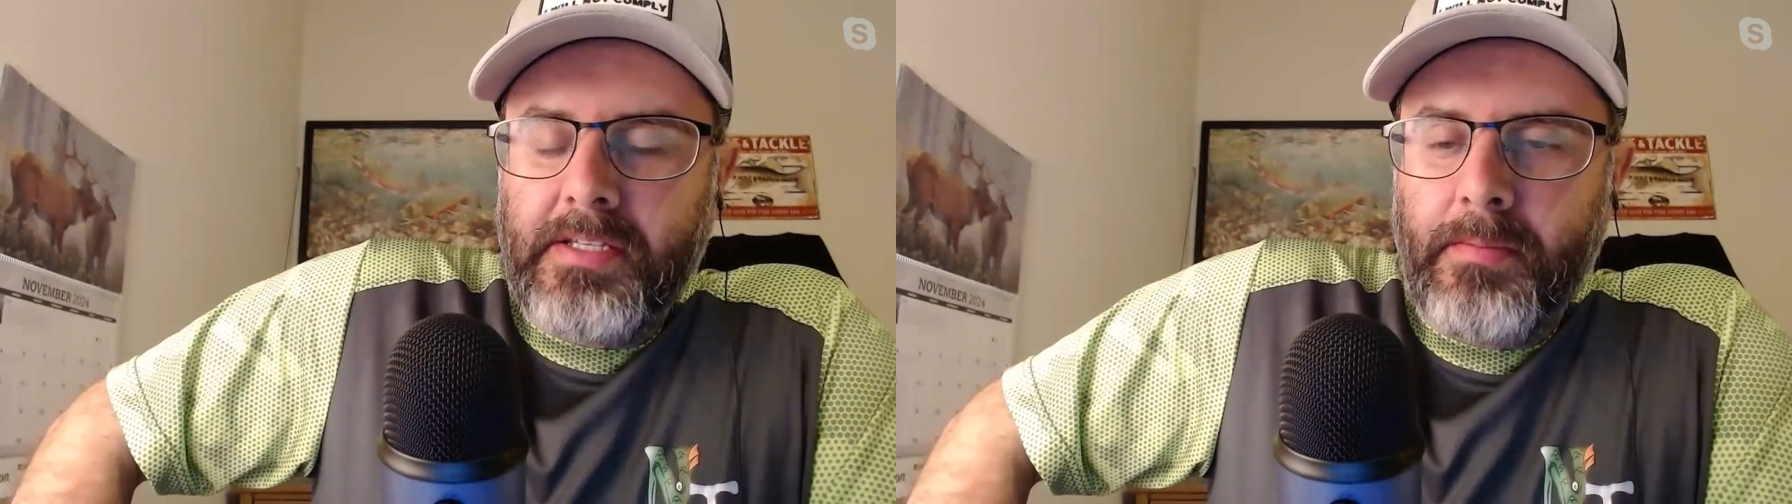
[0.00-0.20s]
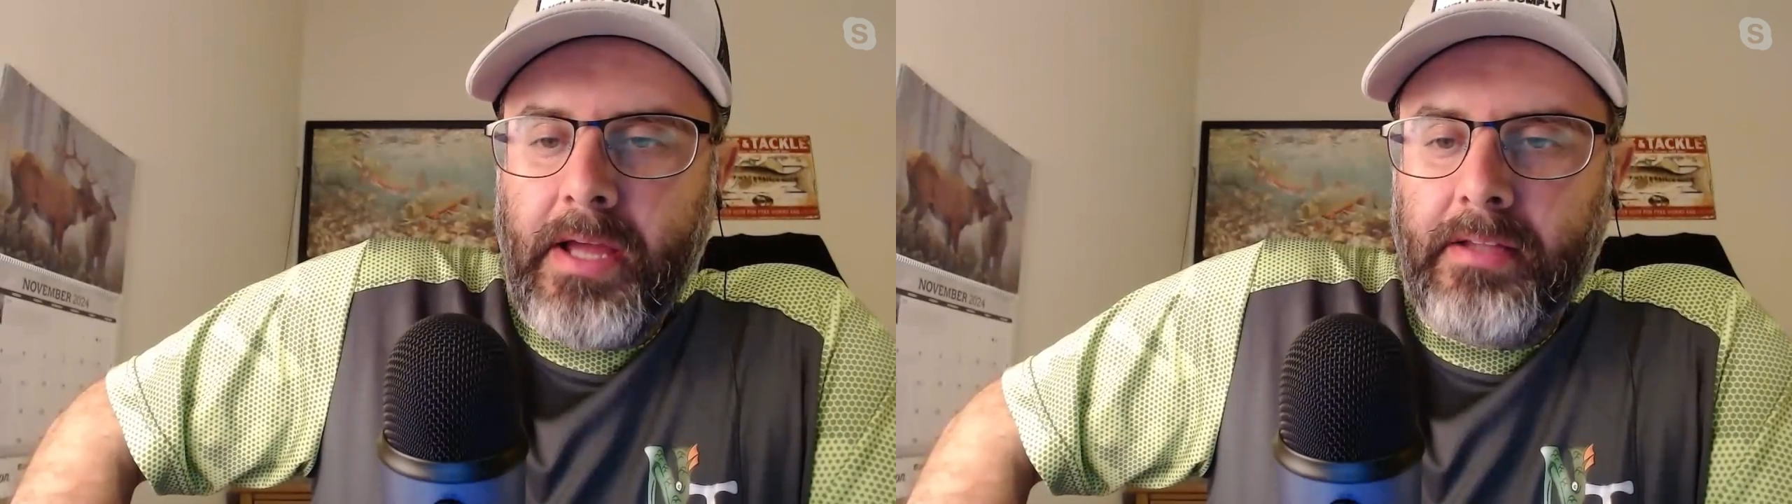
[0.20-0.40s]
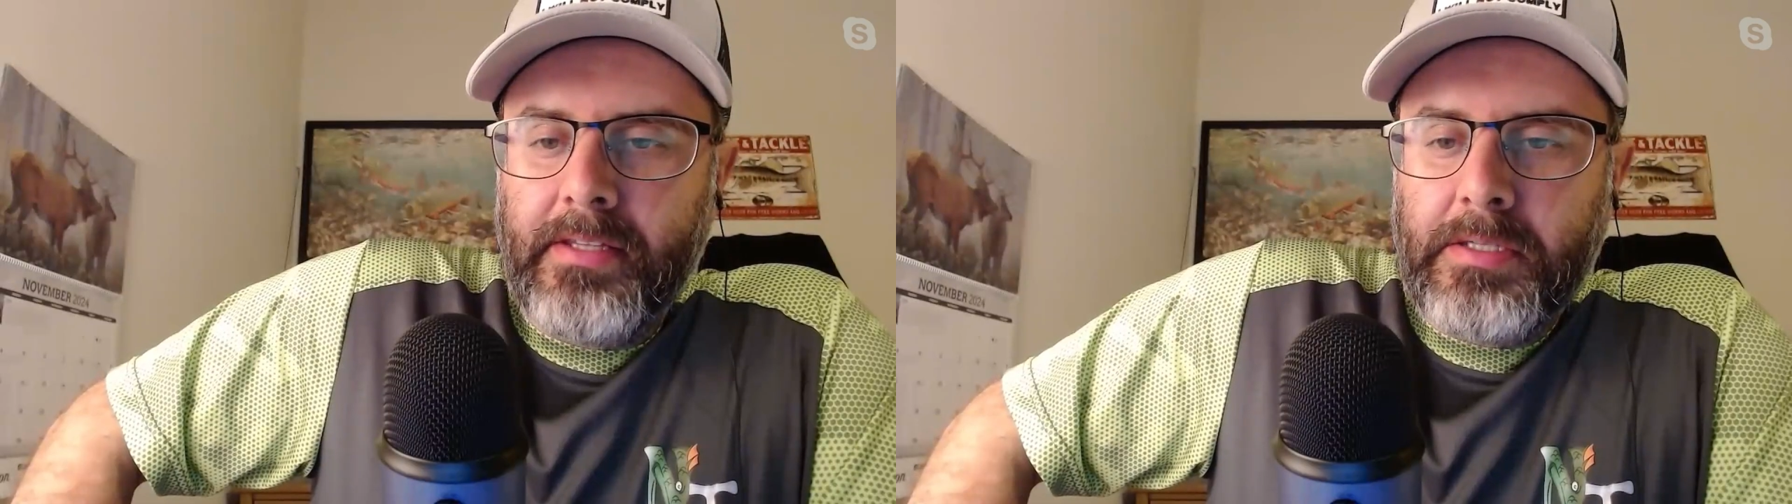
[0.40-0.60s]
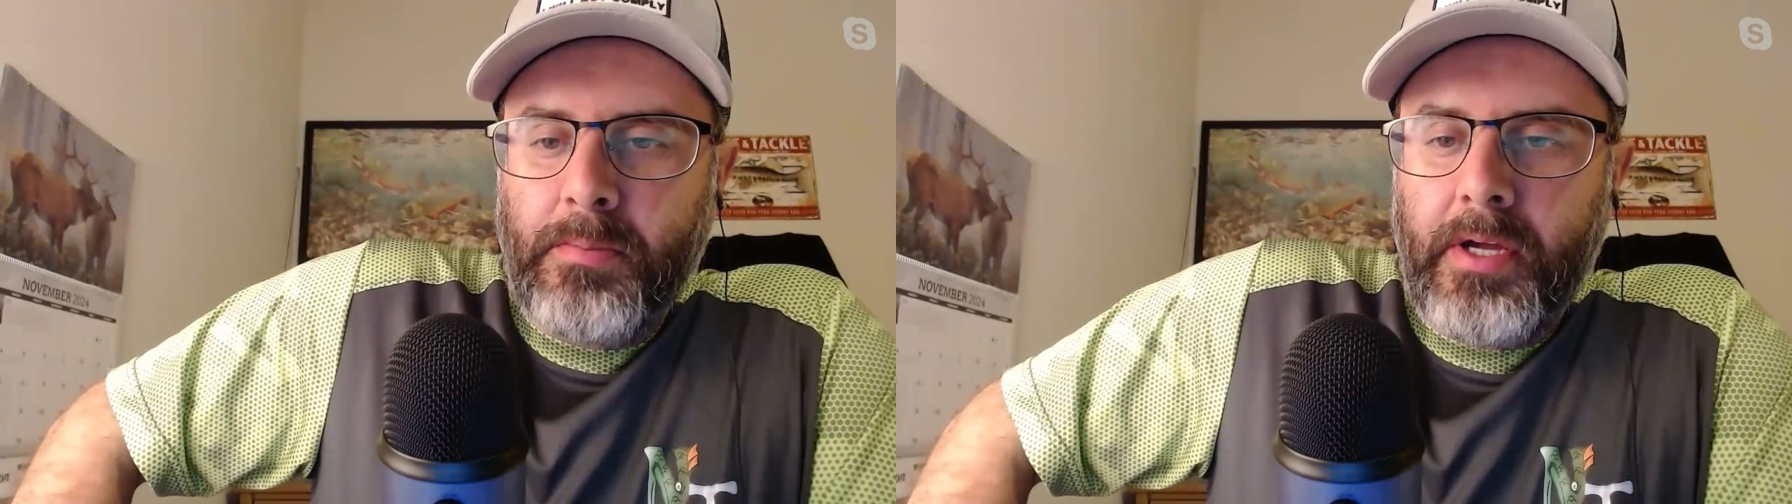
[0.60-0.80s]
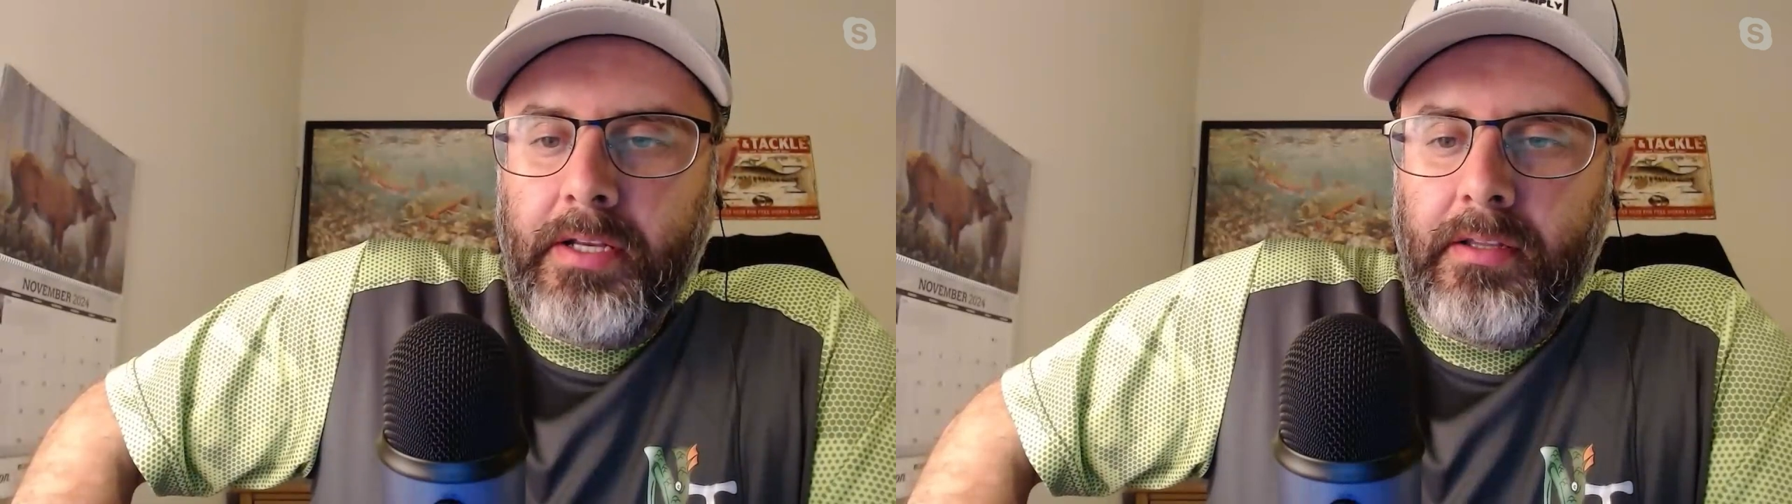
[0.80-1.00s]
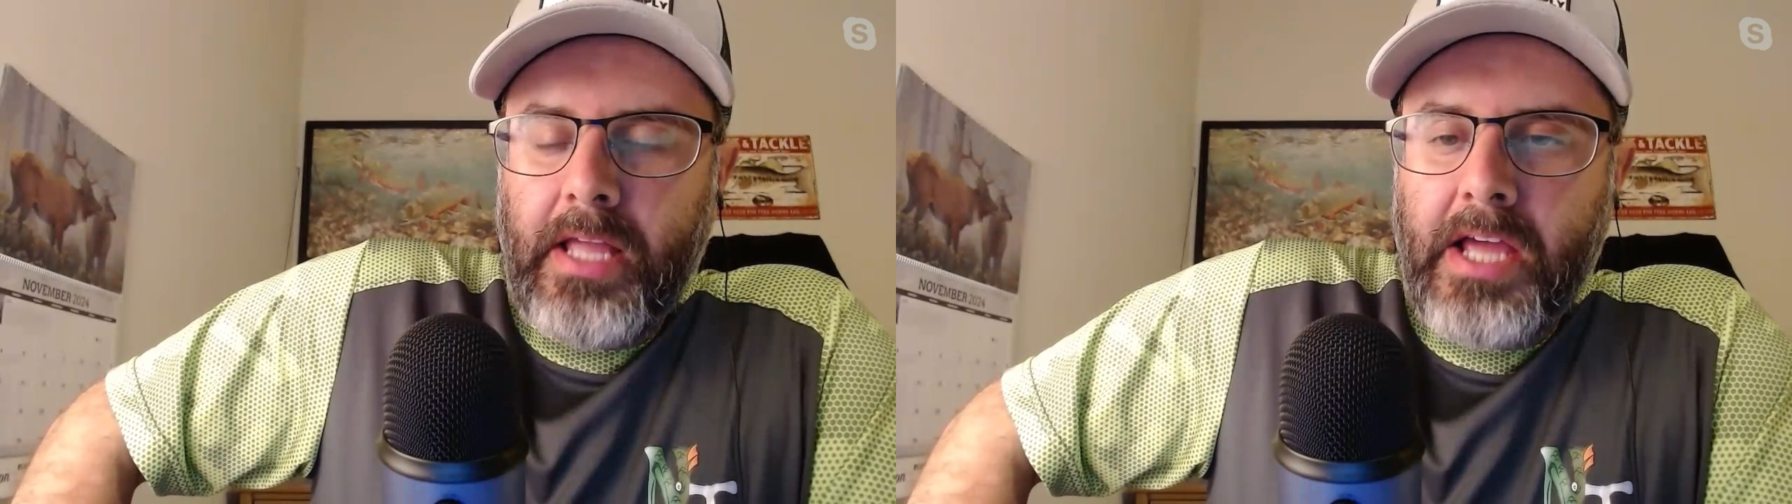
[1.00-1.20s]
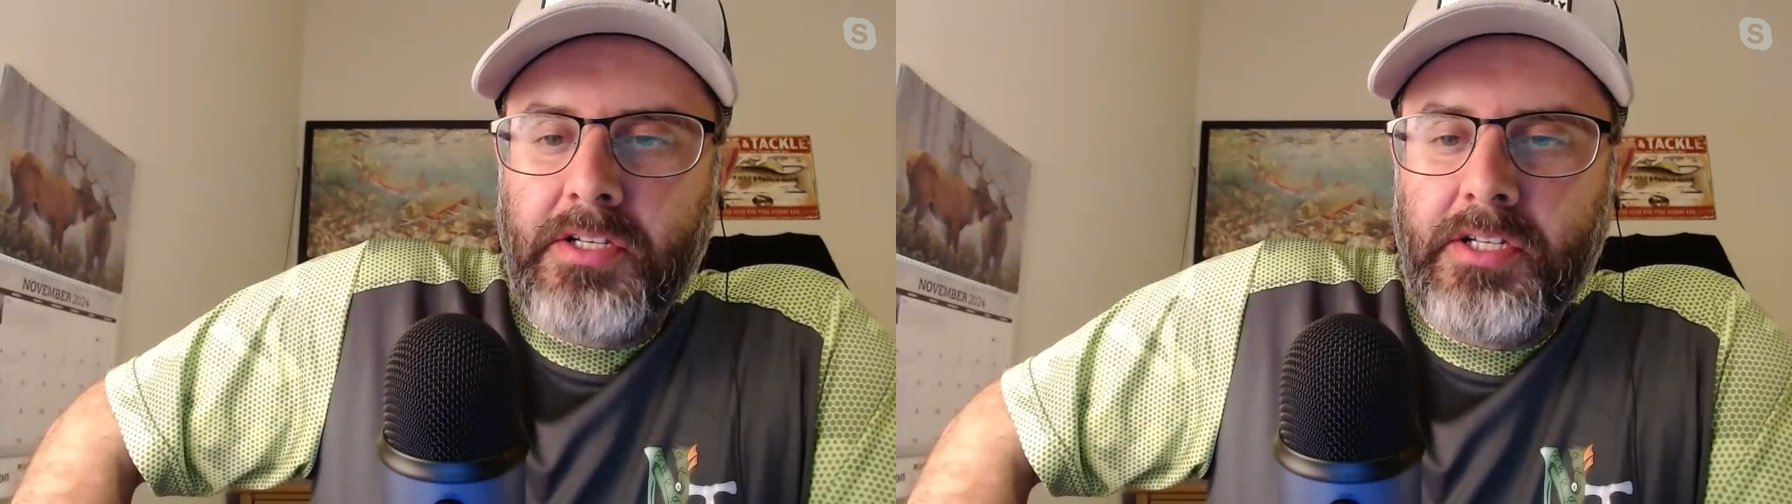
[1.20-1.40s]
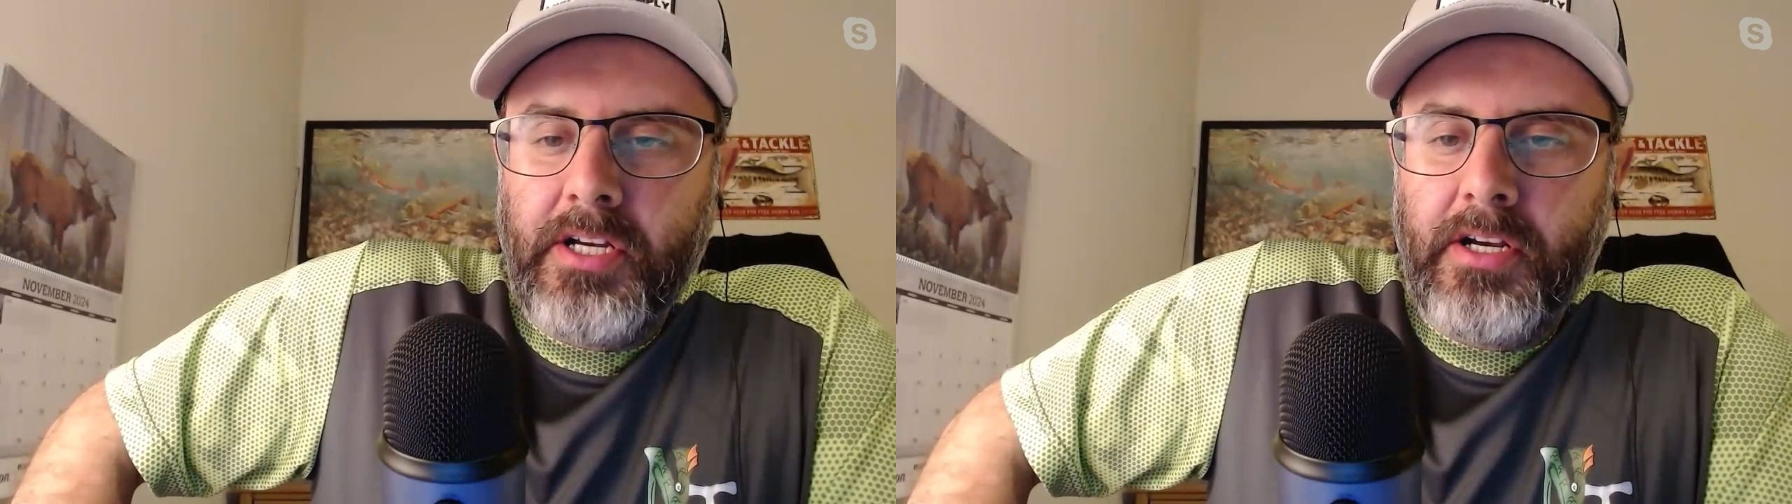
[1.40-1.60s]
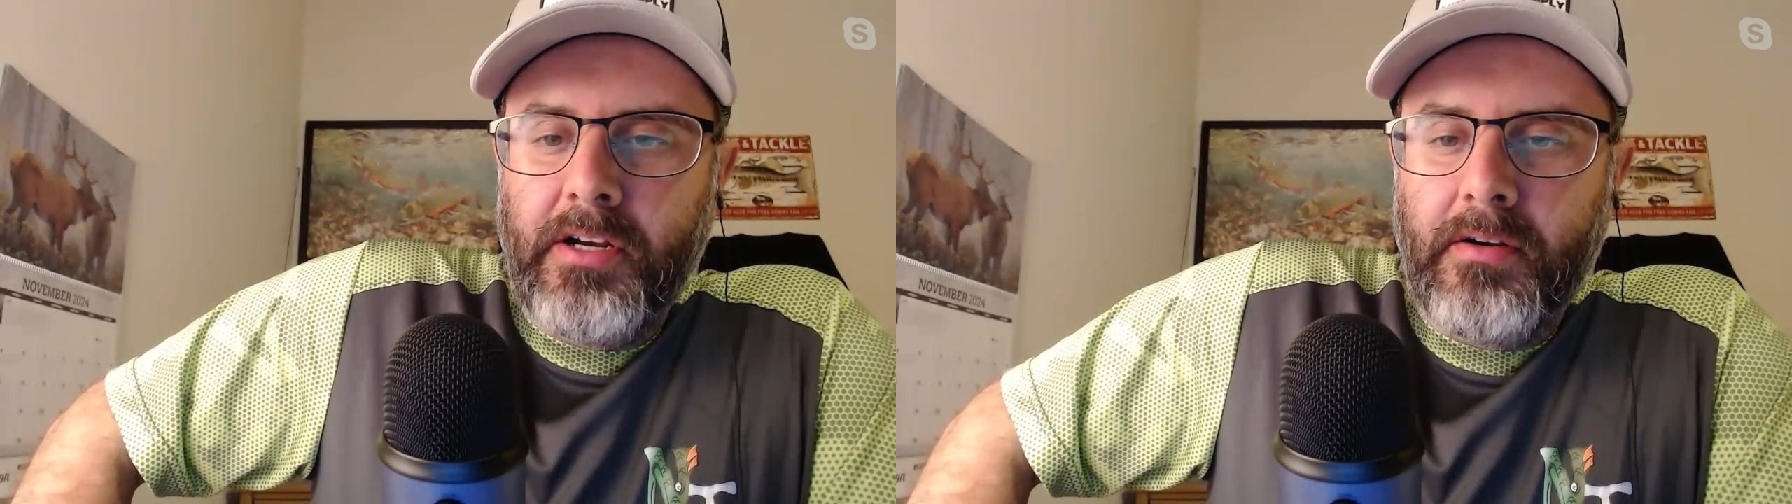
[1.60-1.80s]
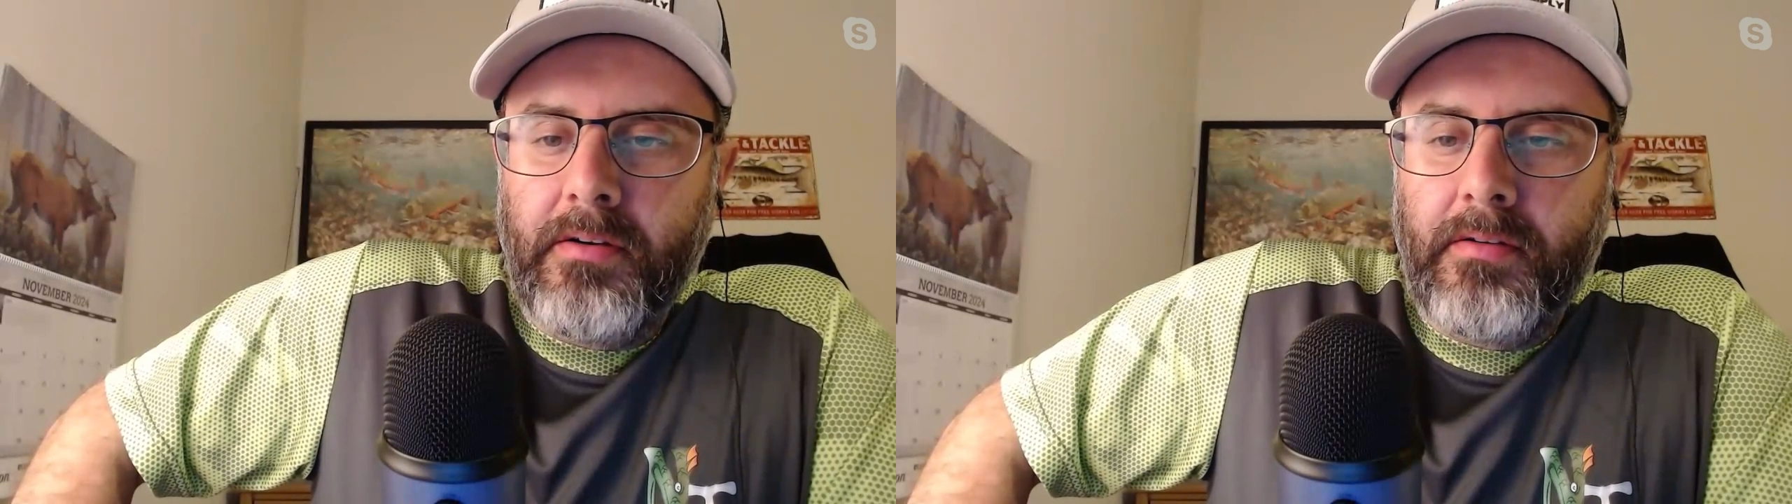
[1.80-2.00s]
this, but last
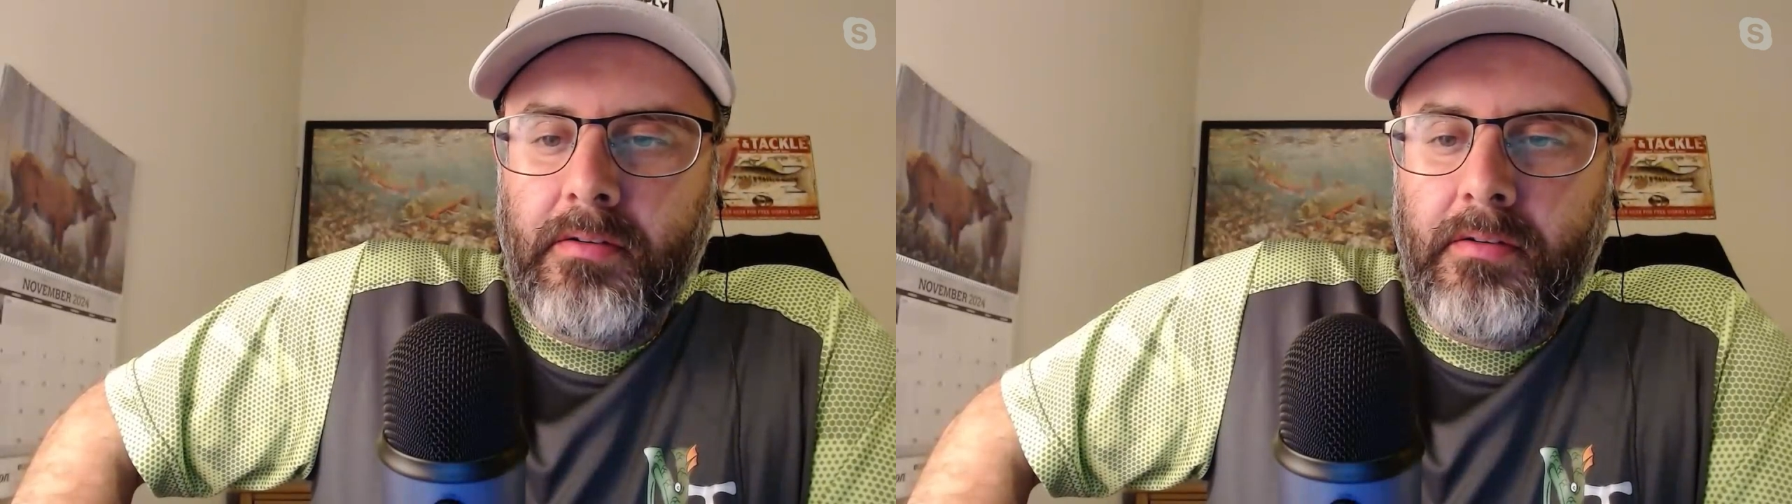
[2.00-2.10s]
year,